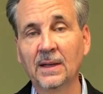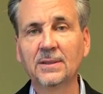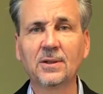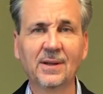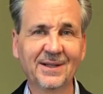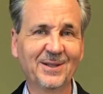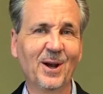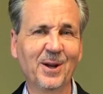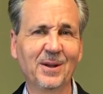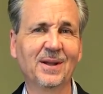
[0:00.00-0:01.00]
So let's
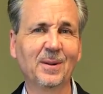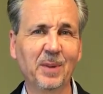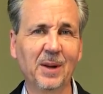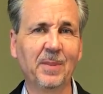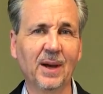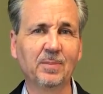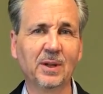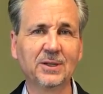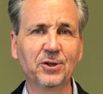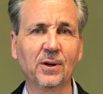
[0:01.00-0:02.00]
talk a little bit about
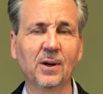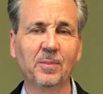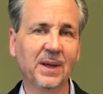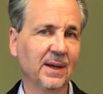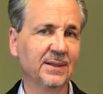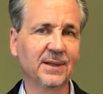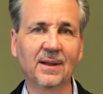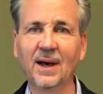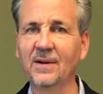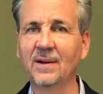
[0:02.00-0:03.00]
blood sugar, because a
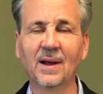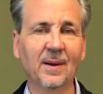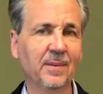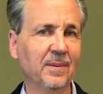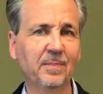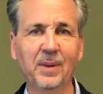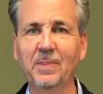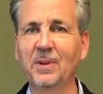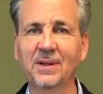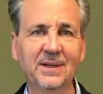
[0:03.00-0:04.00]
lot of
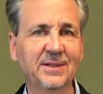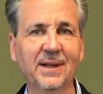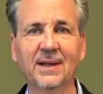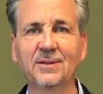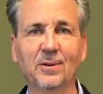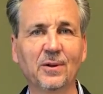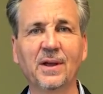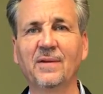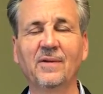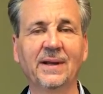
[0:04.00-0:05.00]
people these days are
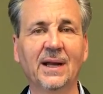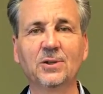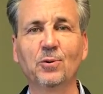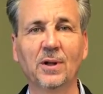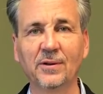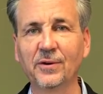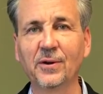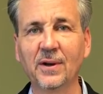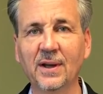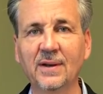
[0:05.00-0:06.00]
looking for natural
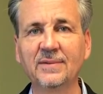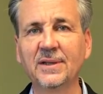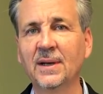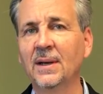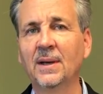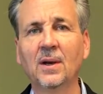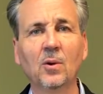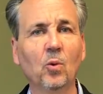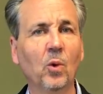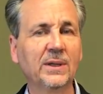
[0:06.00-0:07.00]
alternatives.
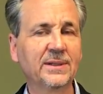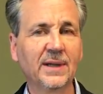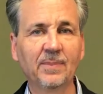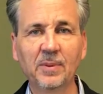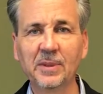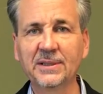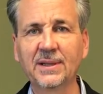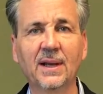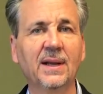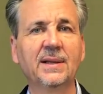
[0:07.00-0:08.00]
What supplements
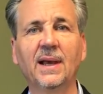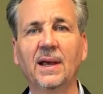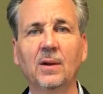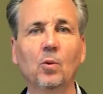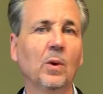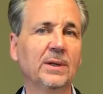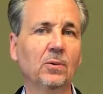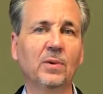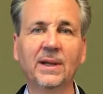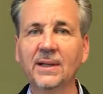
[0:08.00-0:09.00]
can I take? What
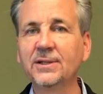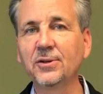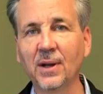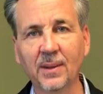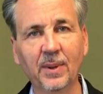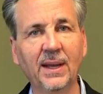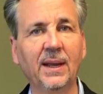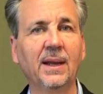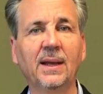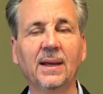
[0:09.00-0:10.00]
really should I be
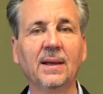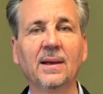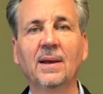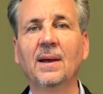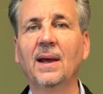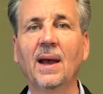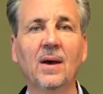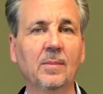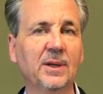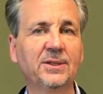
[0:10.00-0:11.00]
eating?
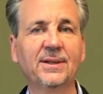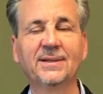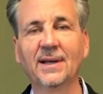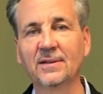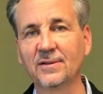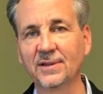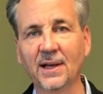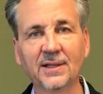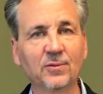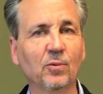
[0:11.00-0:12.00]
How much does
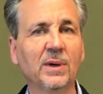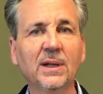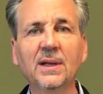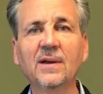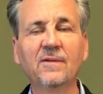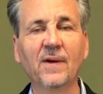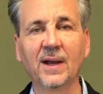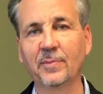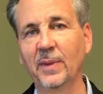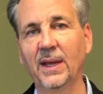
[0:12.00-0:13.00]
exercise really
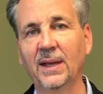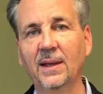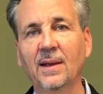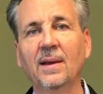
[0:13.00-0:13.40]
affect me?